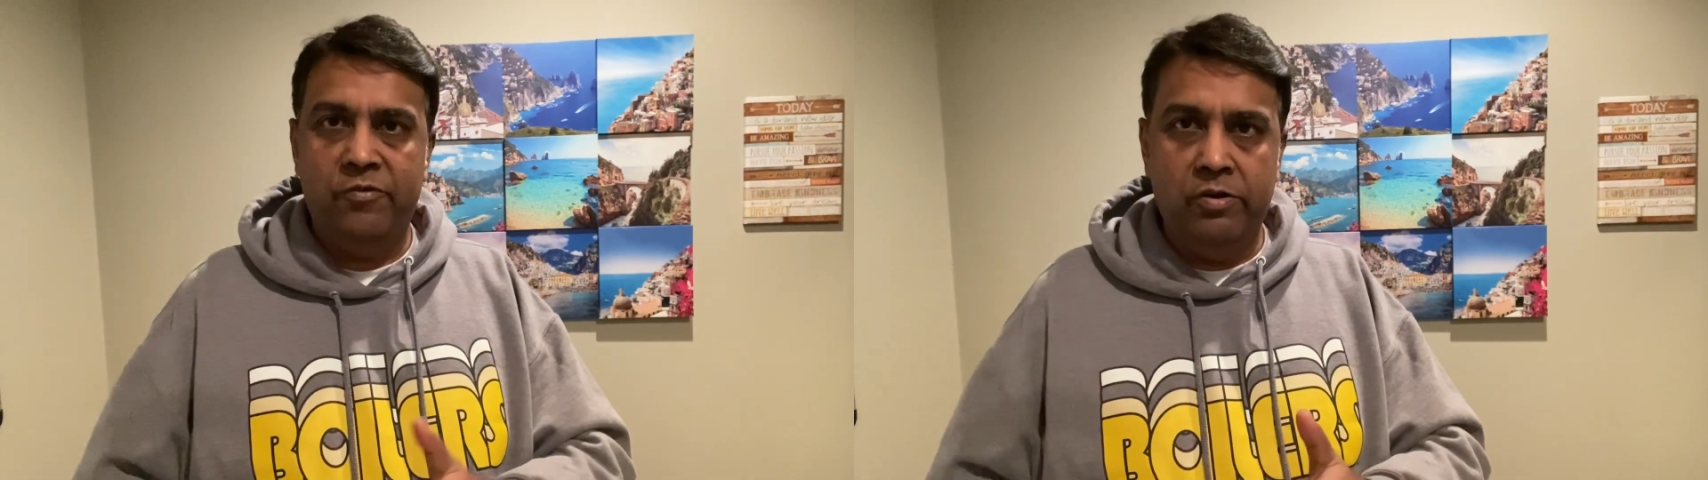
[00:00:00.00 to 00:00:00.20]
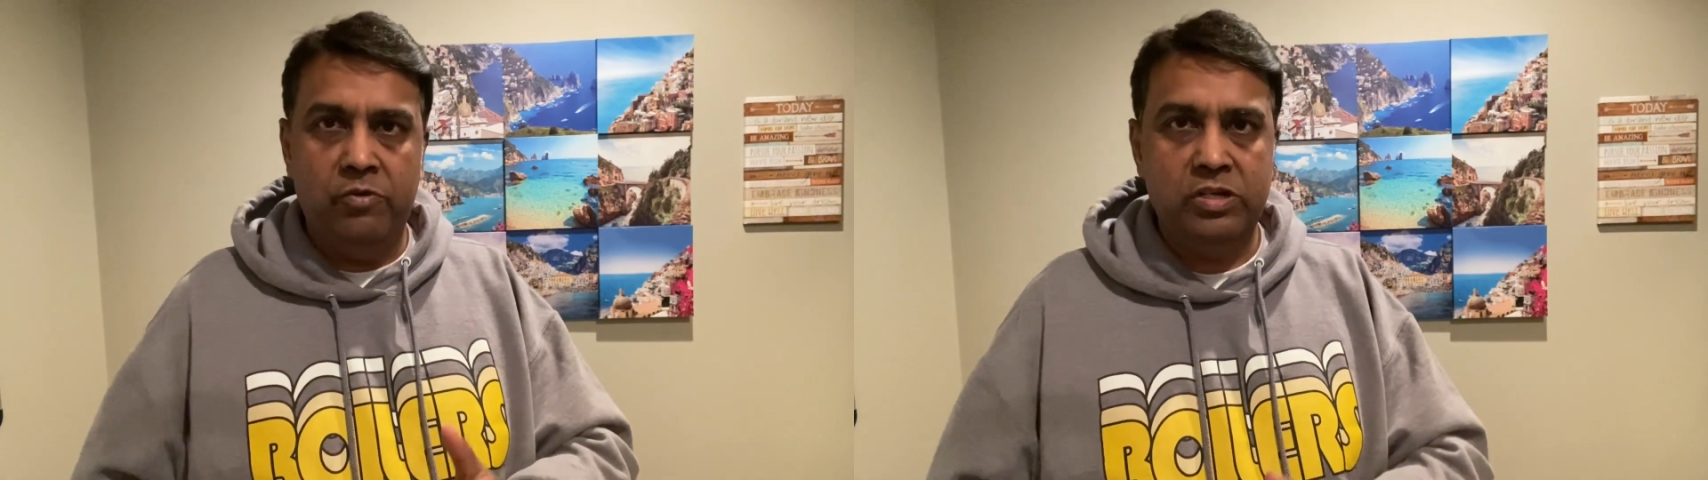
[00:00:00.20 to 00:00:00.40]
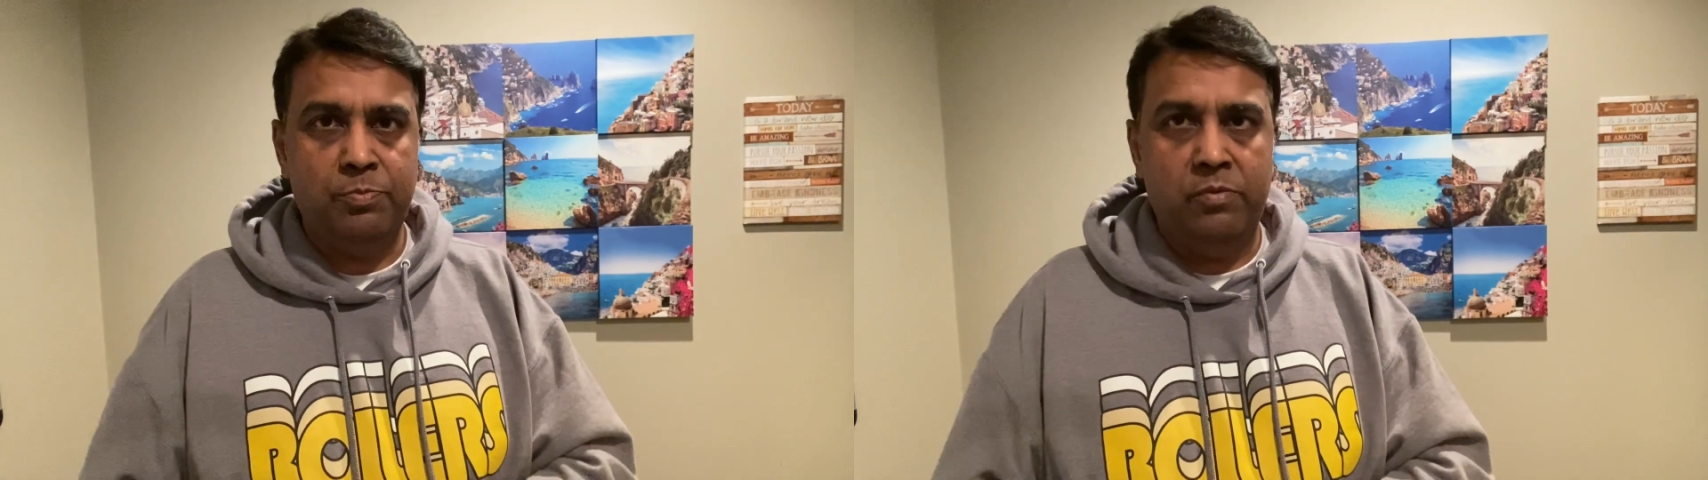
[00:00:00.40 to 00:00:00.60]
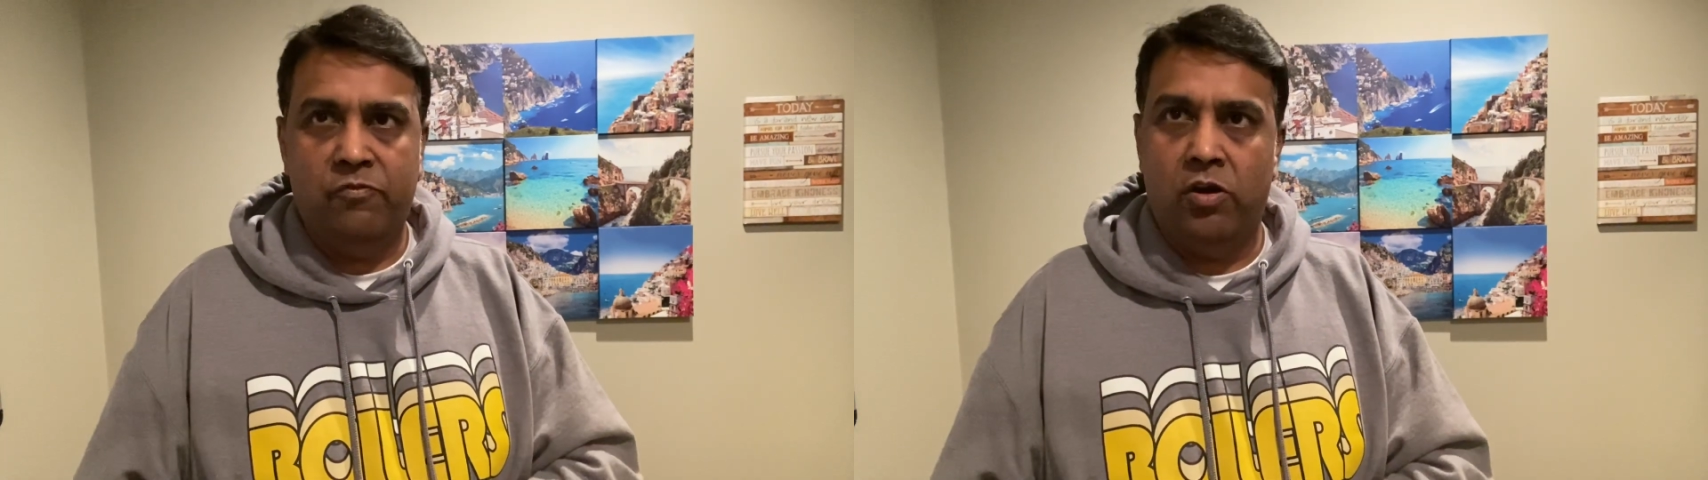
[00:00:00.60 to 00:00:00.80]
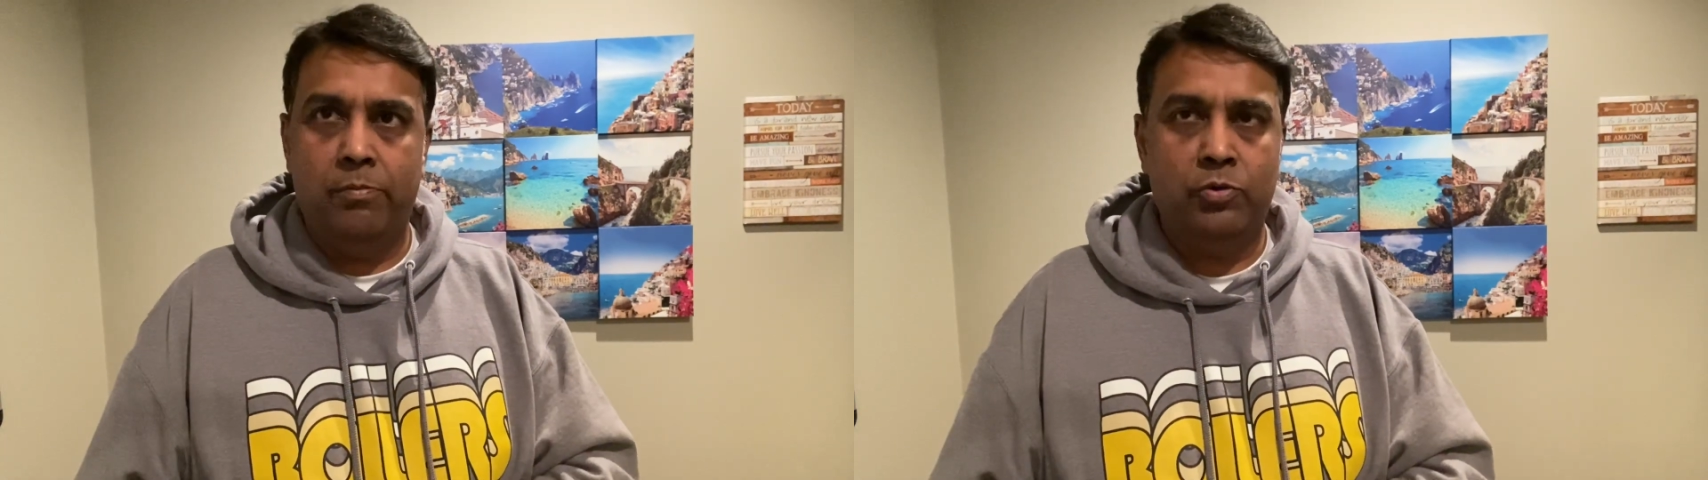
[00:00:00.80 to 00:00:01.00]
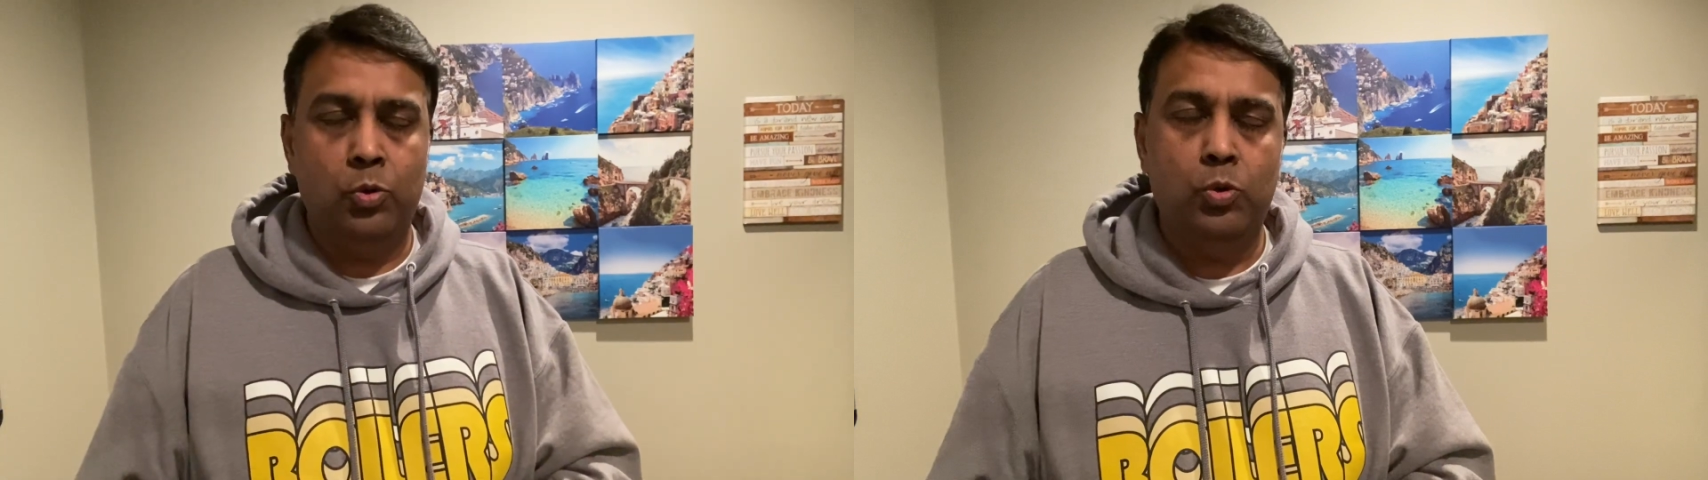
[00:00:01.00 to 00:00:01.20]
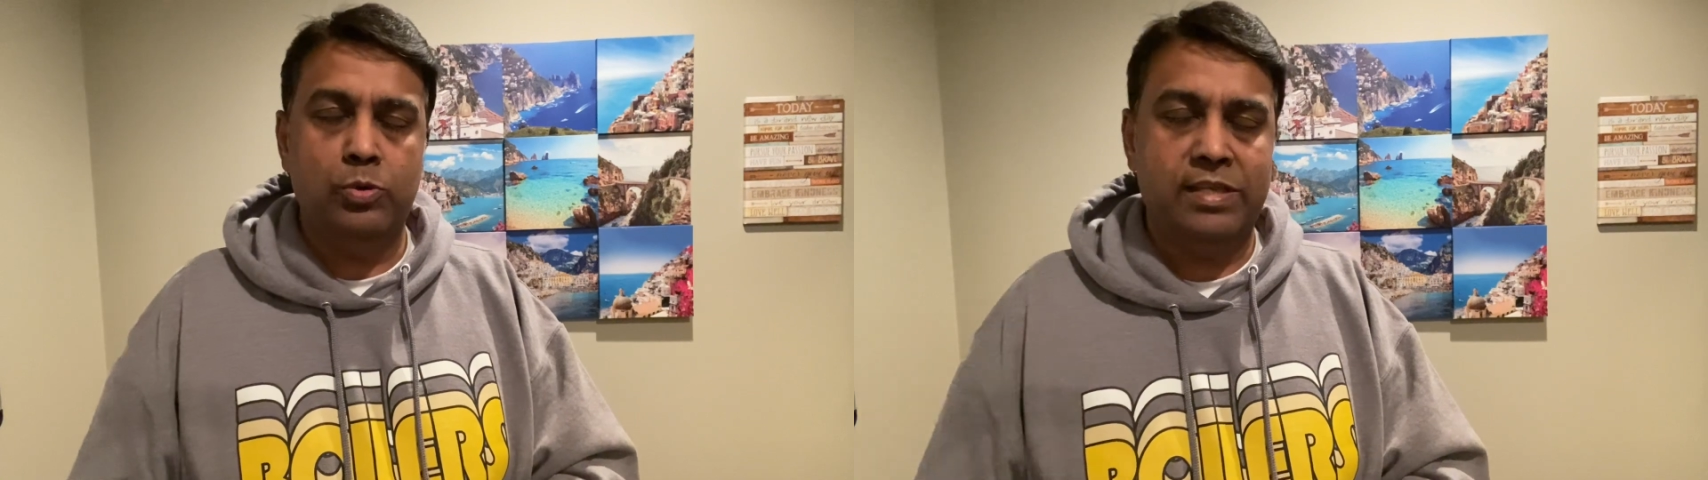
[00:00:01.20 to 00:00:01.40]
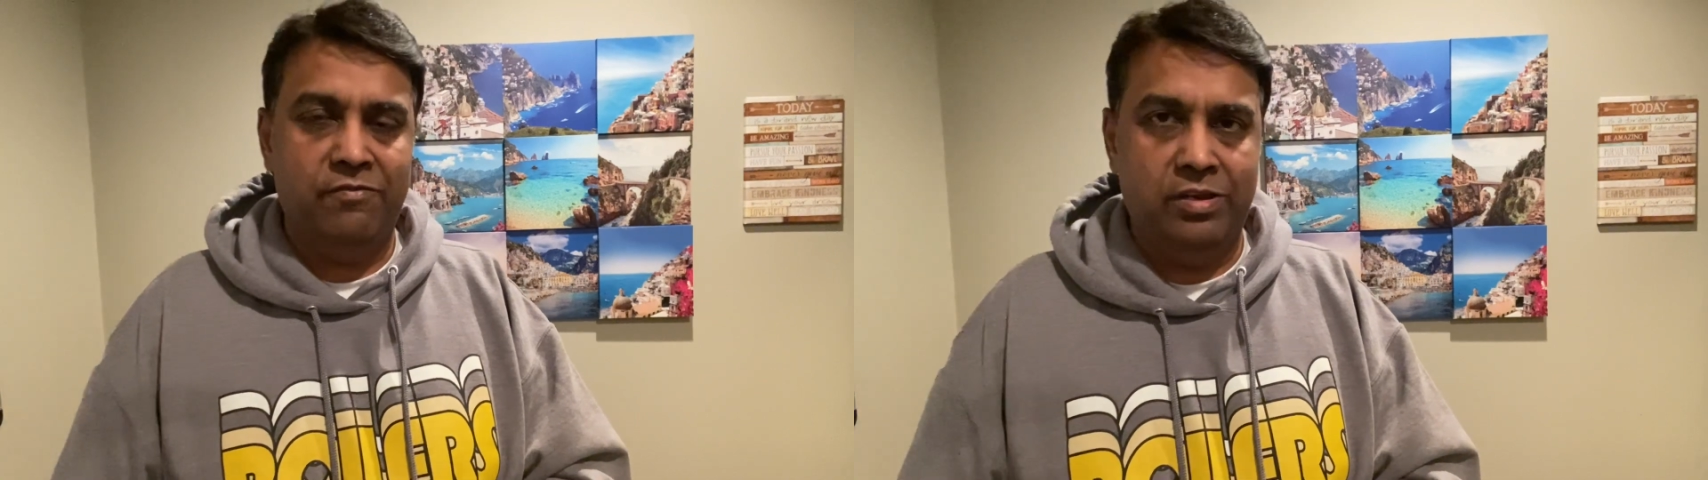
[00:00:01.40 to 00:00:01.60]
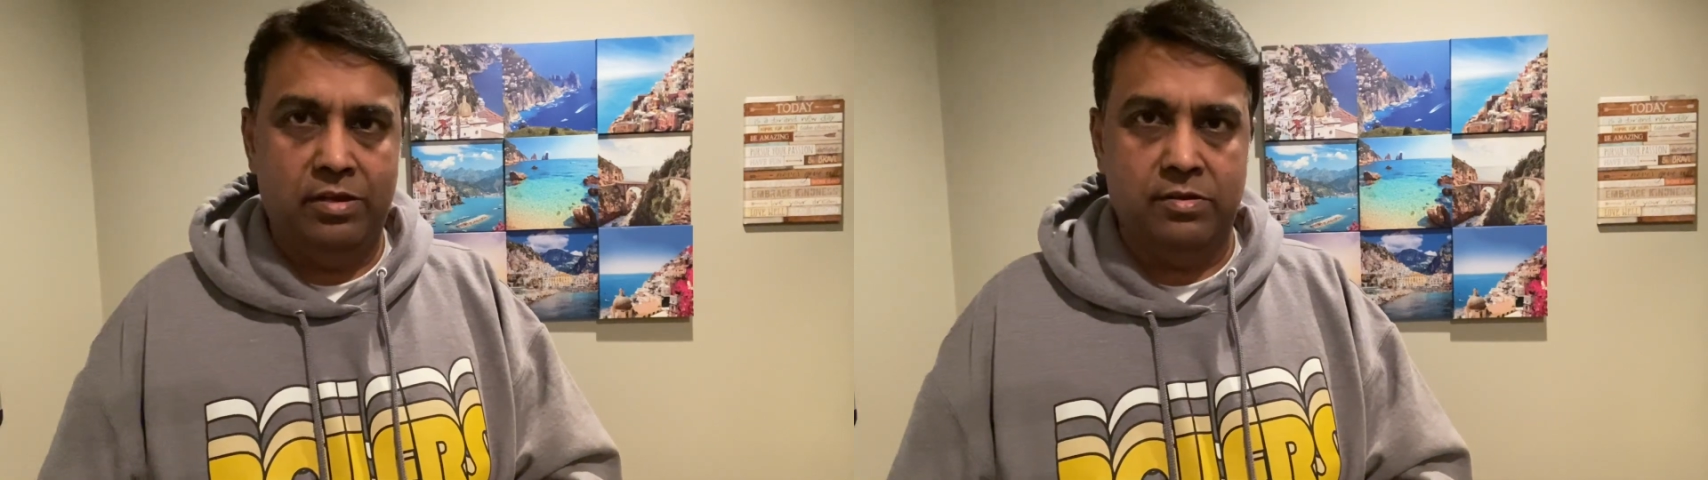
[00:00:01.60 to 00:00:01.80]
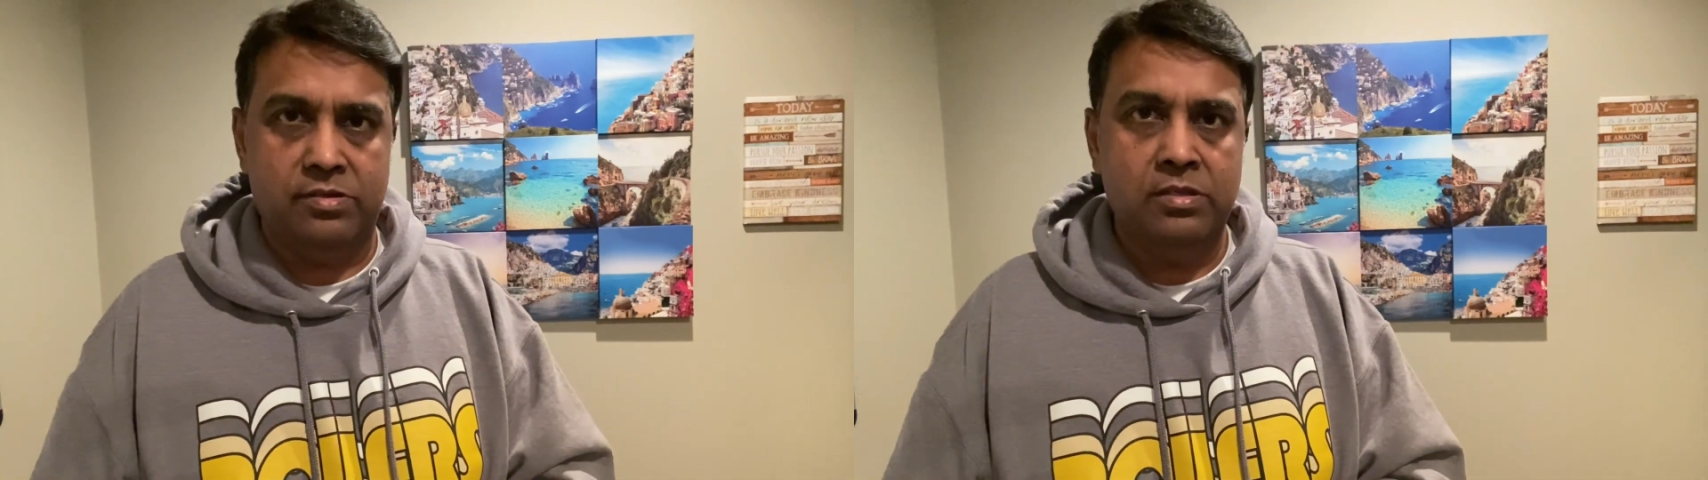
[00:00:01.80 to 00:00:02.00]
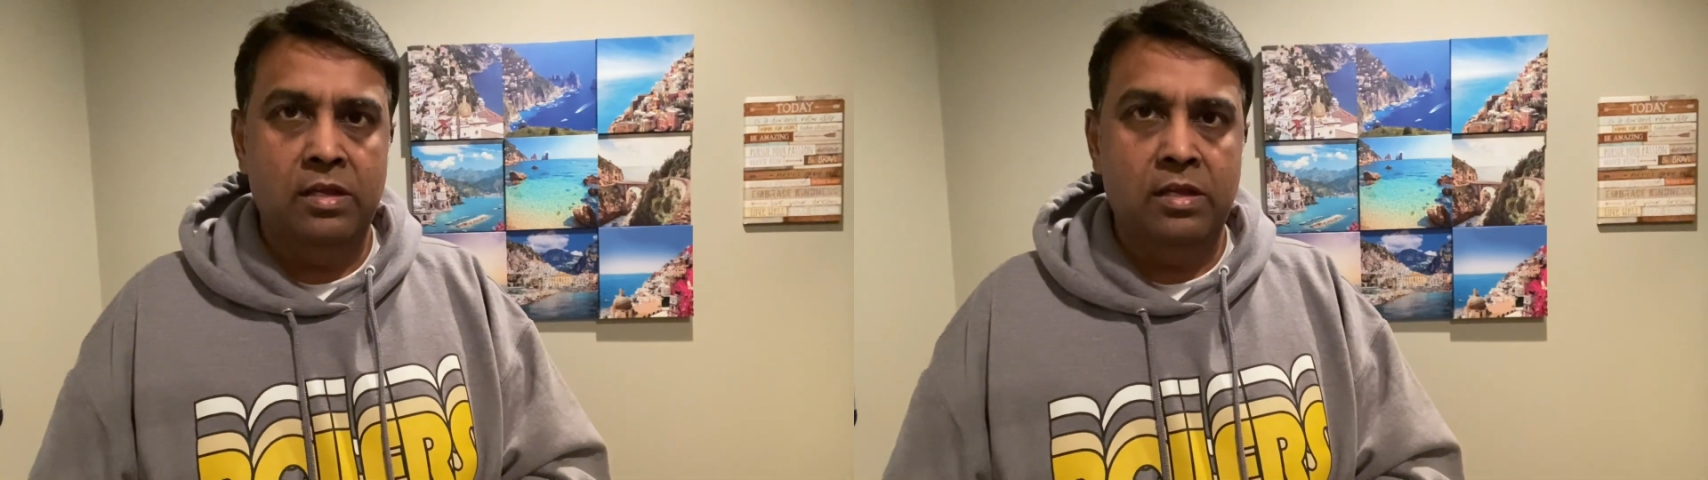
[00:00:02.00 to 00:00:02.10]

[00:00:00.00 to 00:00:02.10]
investment from 2 to 7 years,